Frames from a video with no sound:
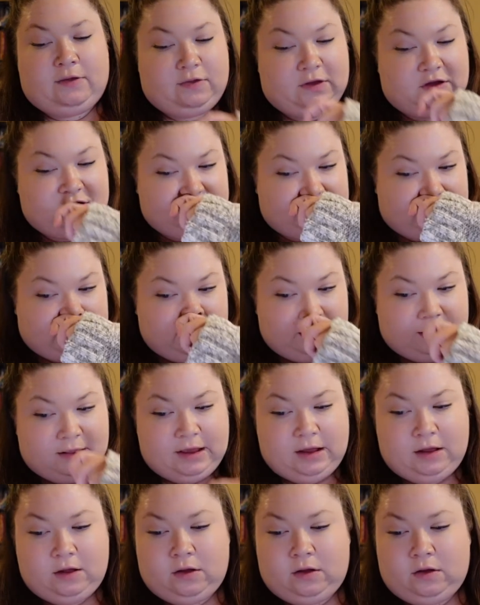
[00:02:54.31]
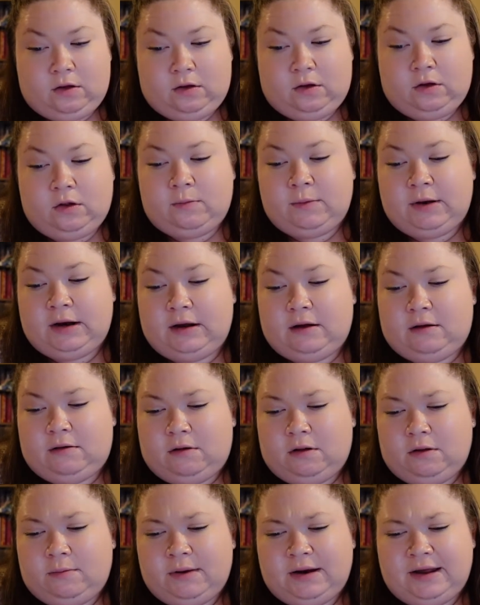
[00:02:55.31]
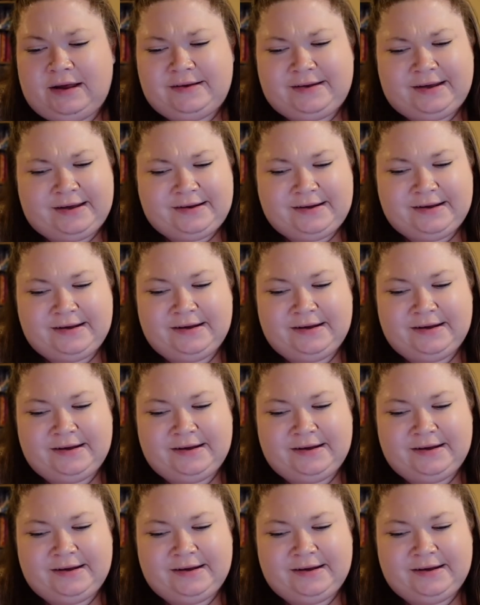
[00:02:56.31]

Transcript: This jealousy culminated